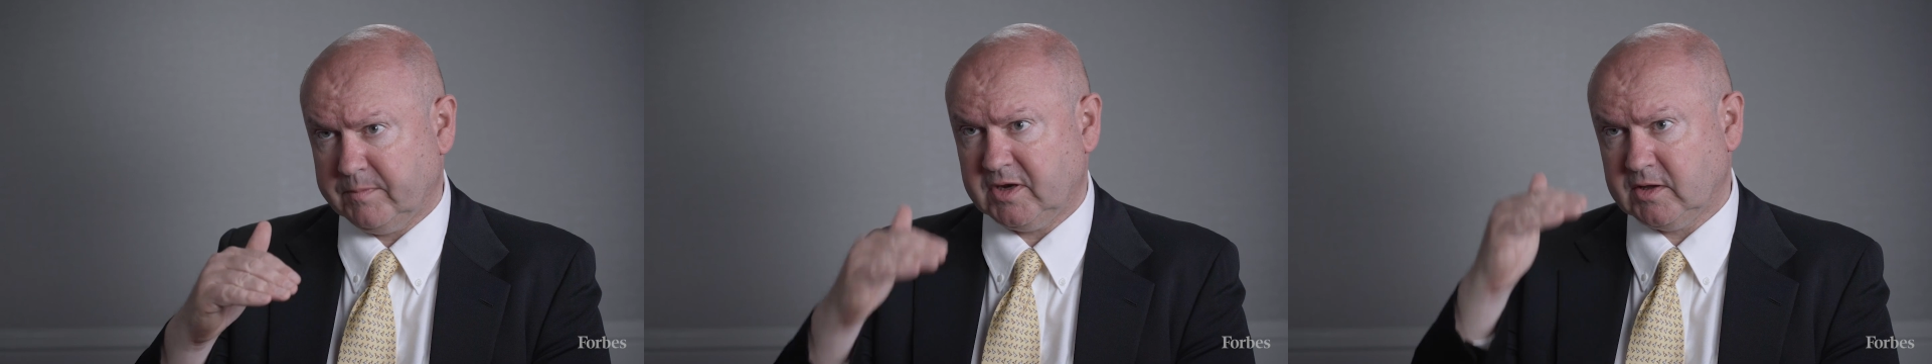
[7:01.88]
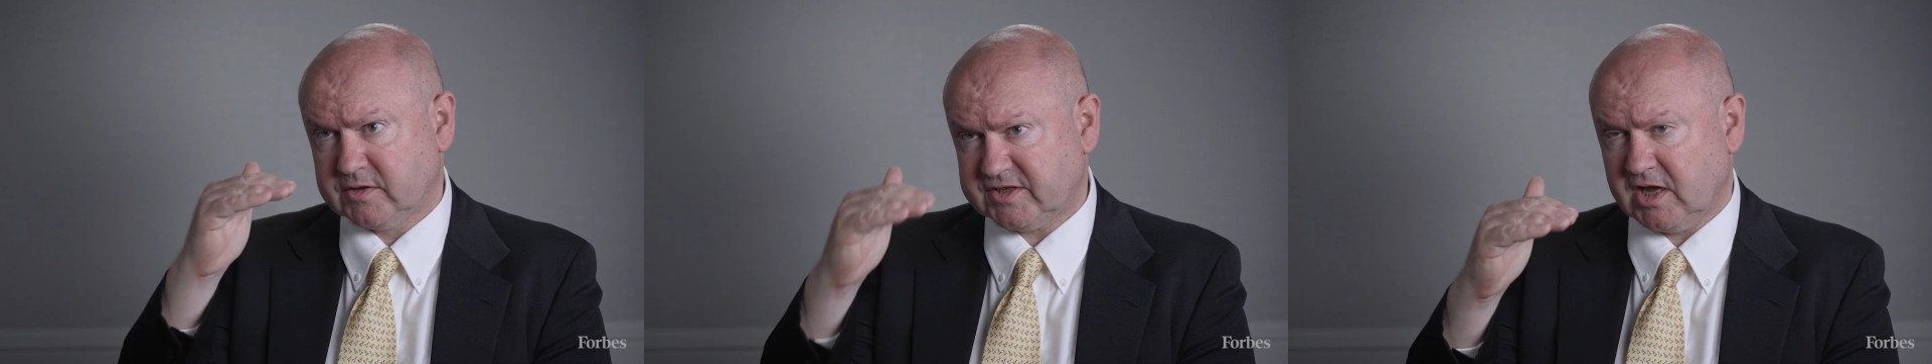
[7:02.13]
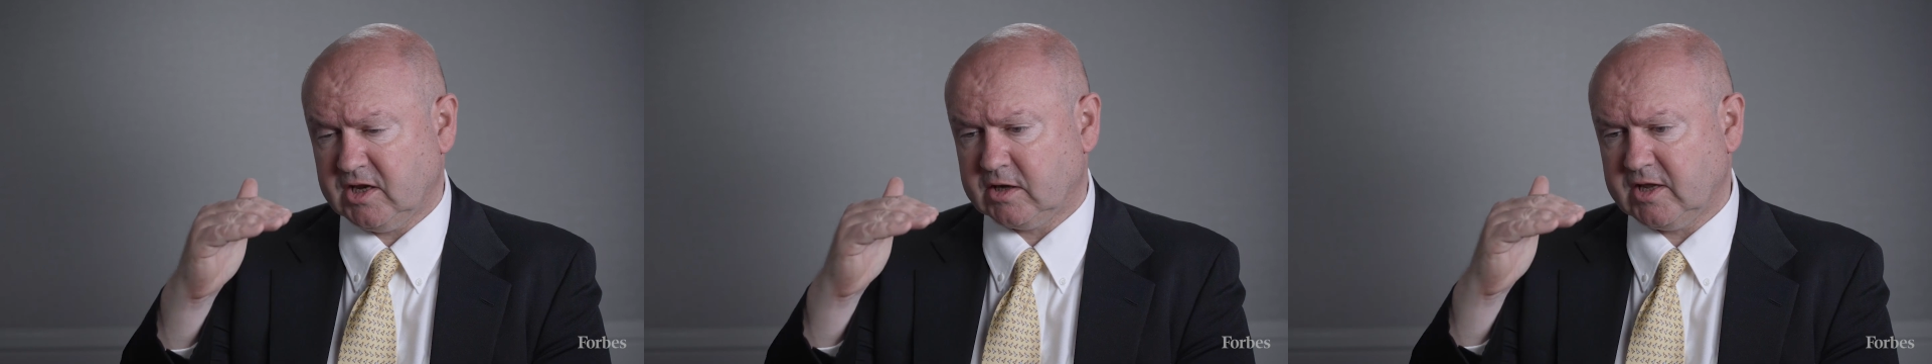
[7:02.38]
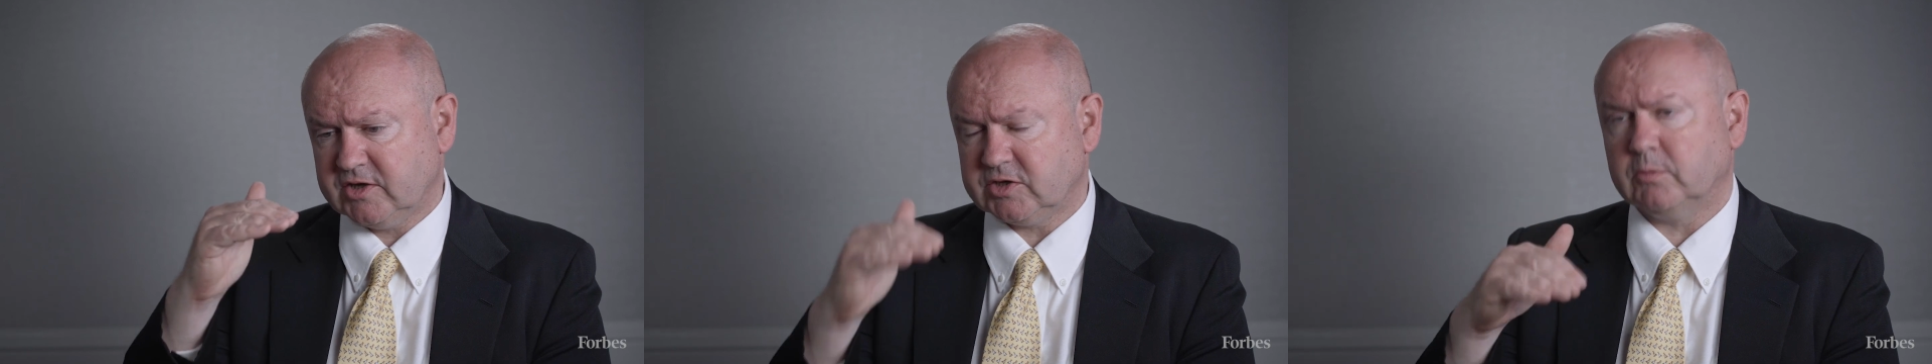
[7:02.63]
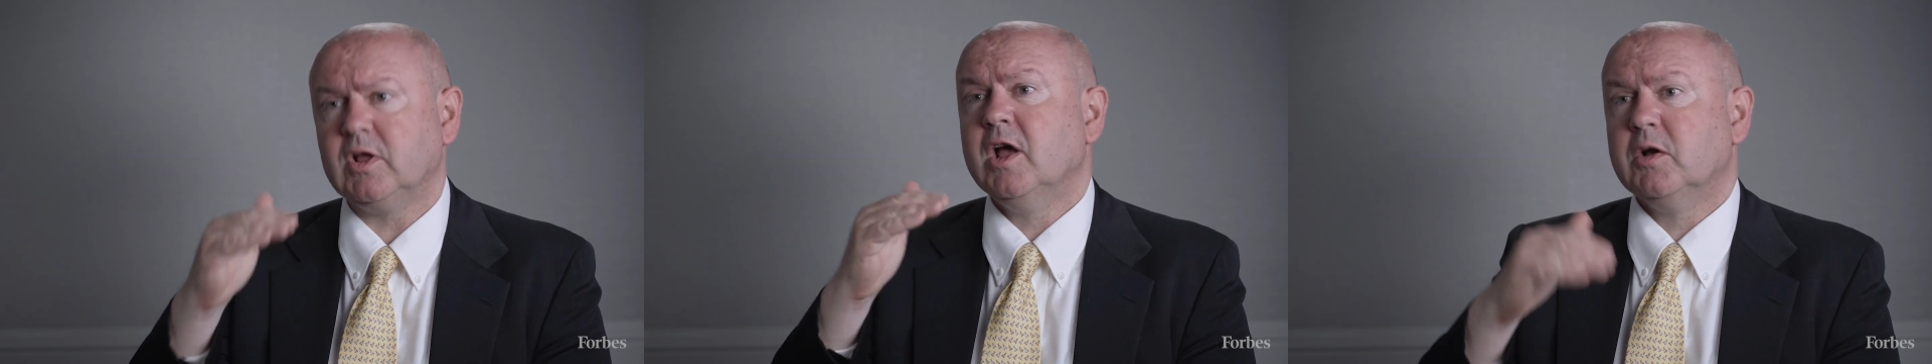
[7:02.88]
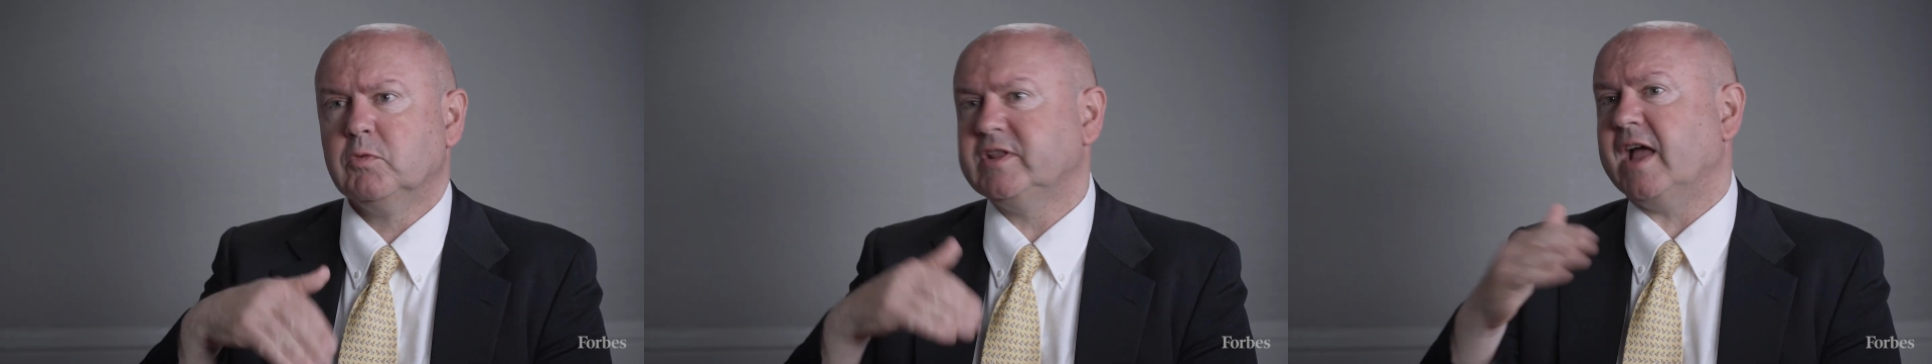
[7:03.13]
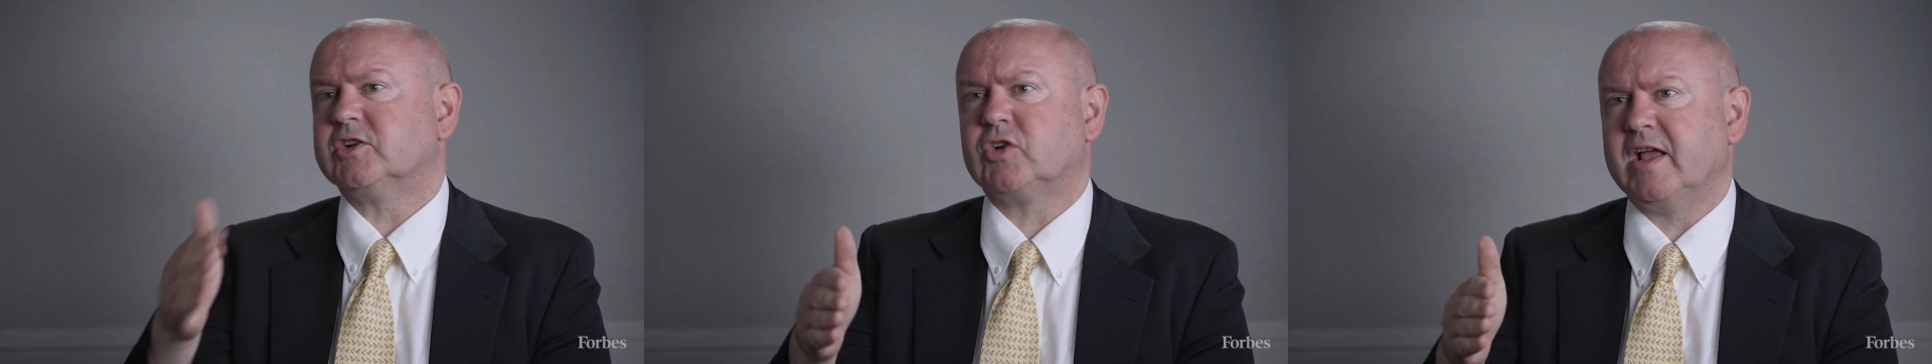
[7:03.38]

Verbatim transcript: women in senior leadership, would that